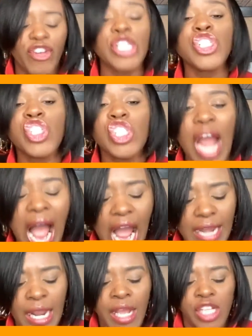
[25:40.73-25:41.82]
First
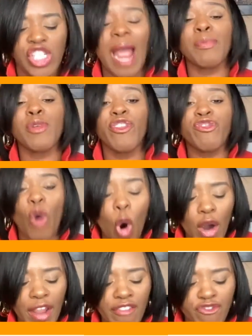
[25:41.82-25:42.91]
John chapter
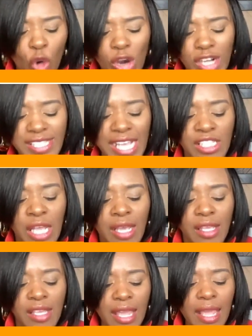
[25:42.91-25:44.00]
4 and 4 says,
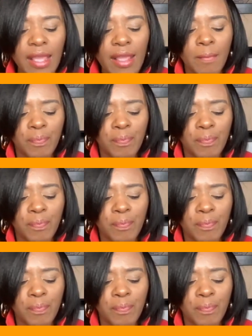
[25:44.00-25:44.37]
Ye